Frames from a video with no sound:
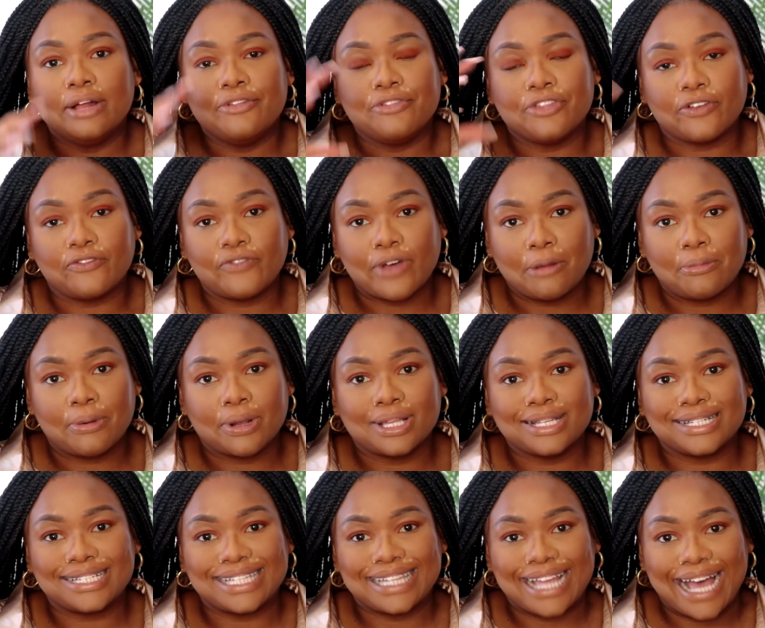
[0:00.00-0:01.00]
The fabric
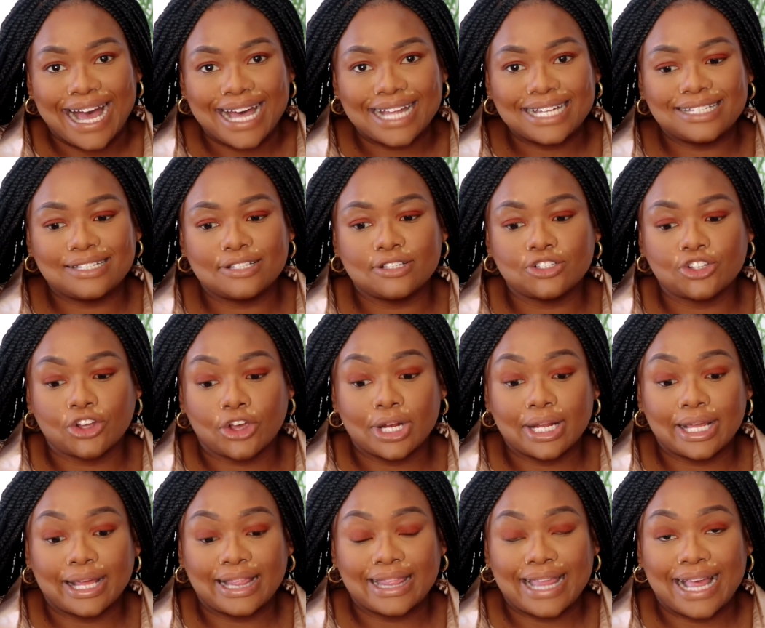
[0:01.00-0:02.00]
is that
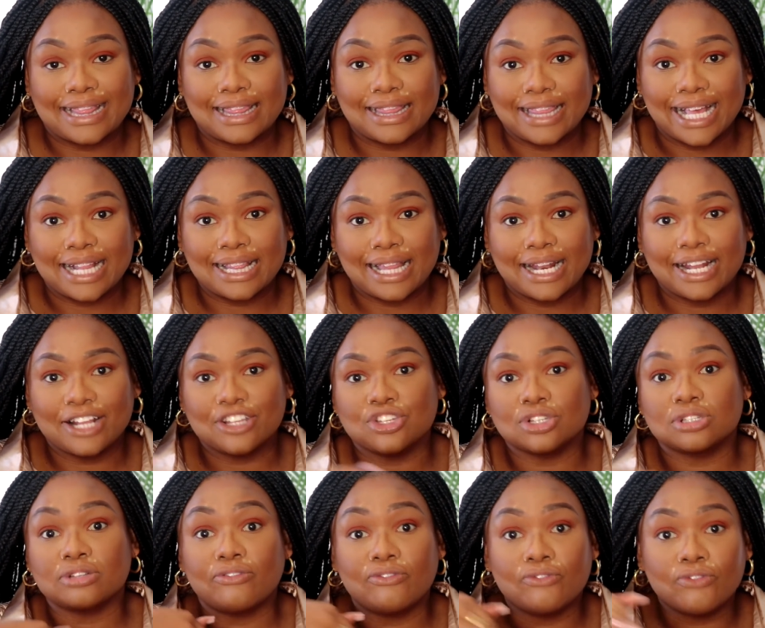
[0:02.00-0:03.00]
sturdy and that thick that it
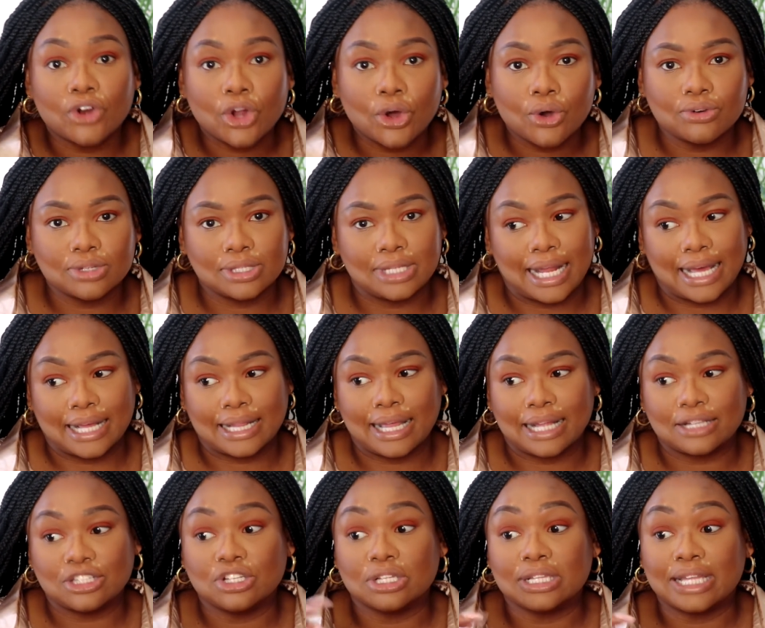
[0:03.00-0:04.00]
just flows like
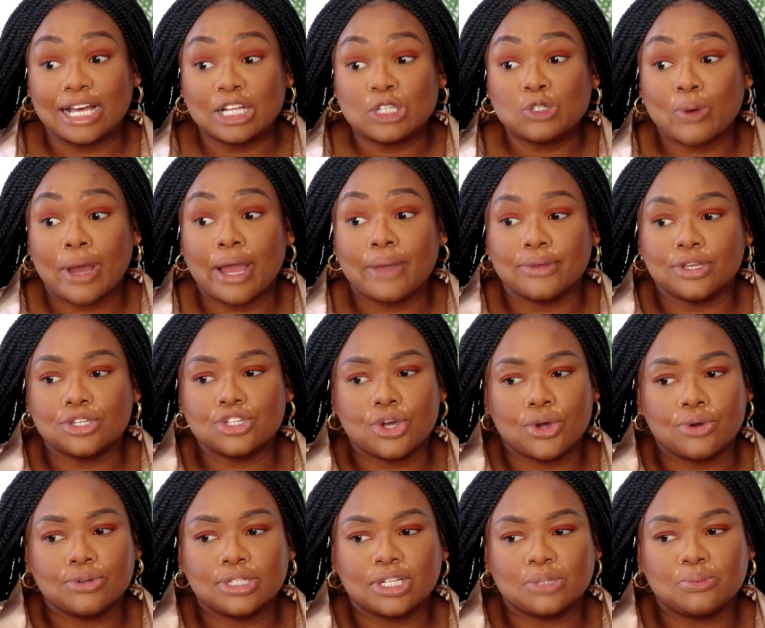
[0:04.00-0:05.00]
that. So that's why we
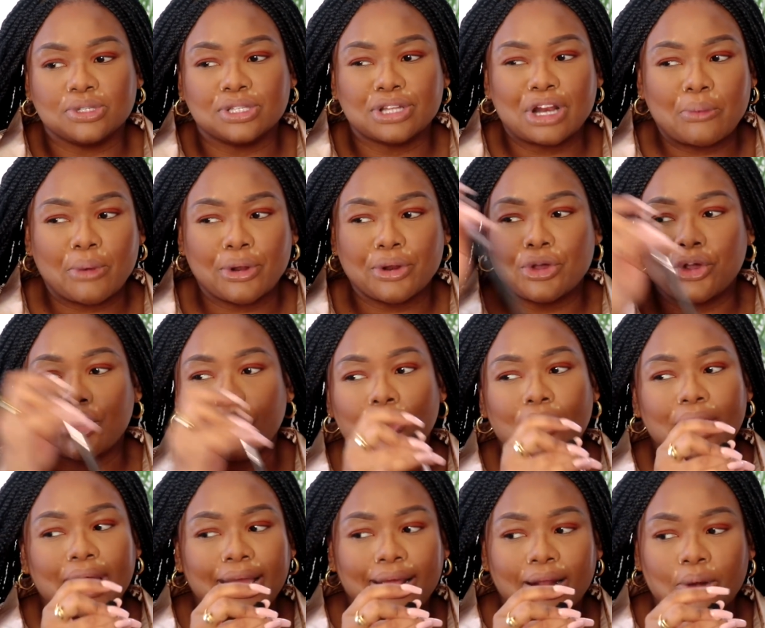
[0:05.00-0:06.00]
chose it. We didn't want to
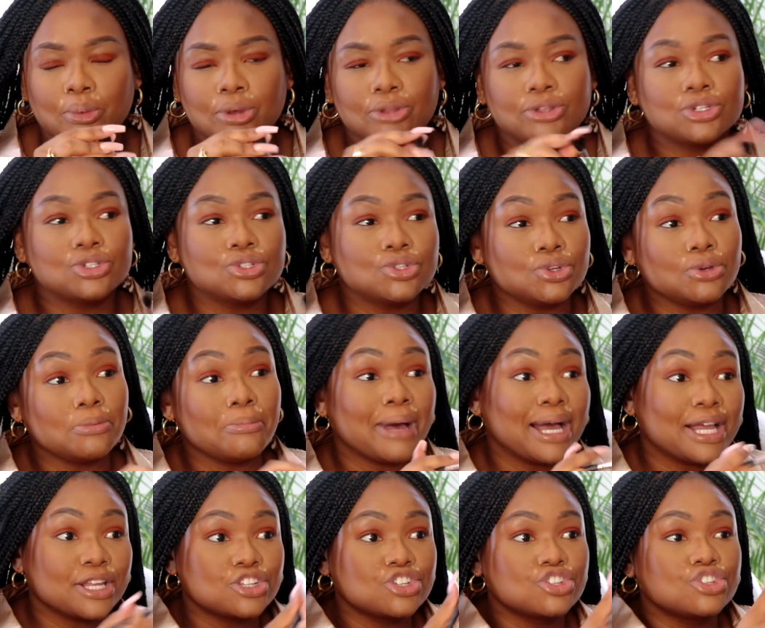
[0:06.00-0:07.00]
go in with too
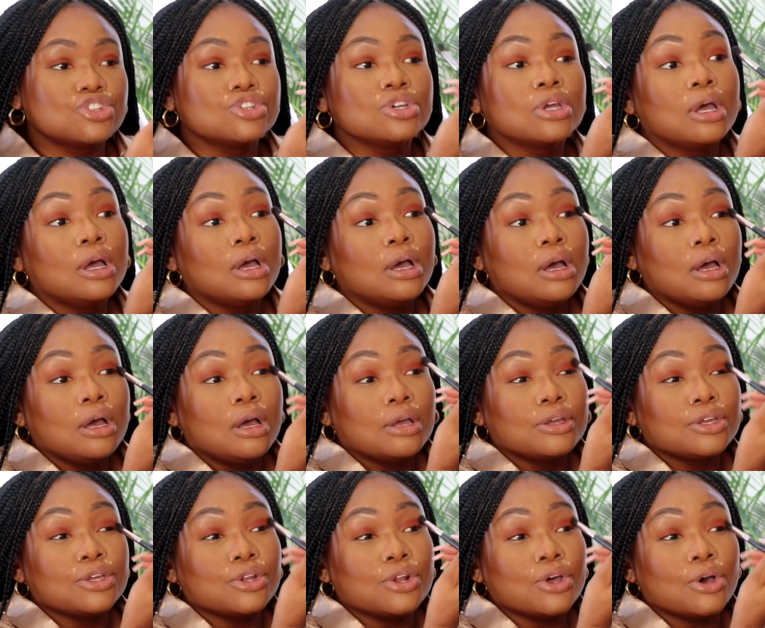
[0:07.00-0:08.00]
much,
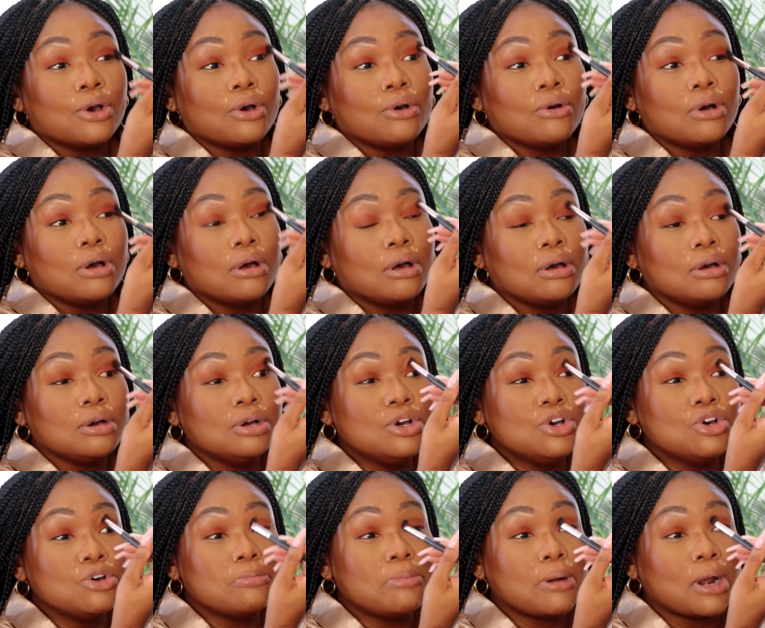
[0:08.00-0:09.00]
you know,
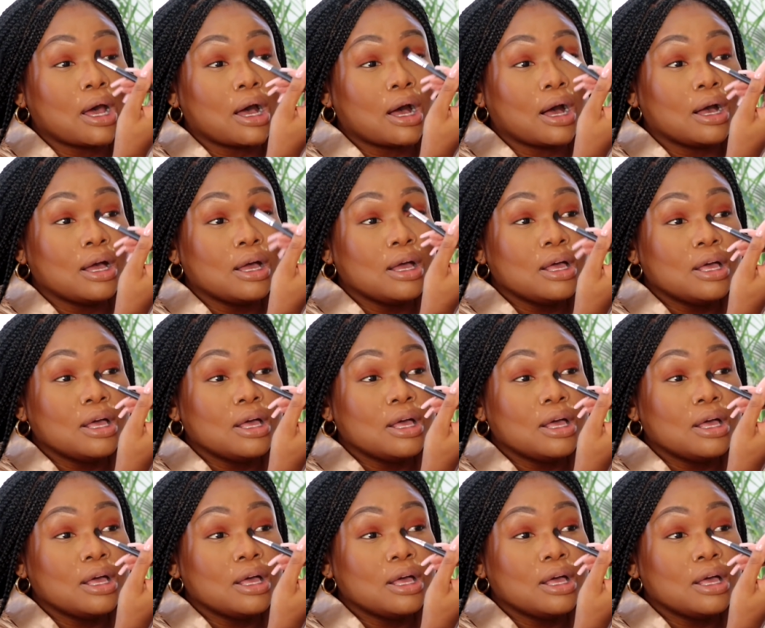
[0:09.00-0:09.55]
hoopla,